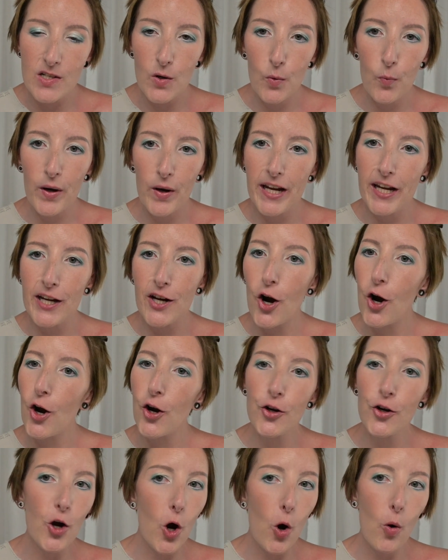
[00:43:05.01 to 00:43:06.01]
we
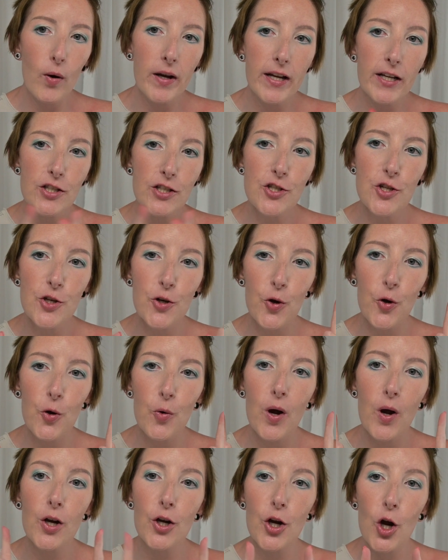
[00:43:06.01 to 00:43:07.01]
are going
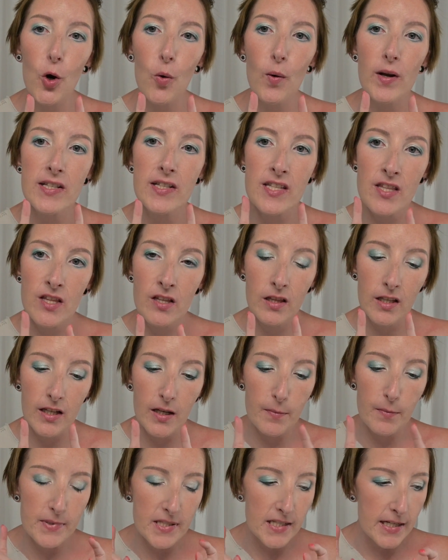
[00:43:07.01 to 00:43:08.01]
to go into the
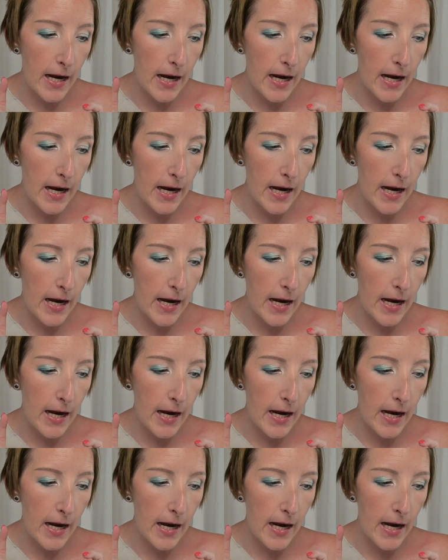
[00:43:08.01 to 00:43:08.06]
lips.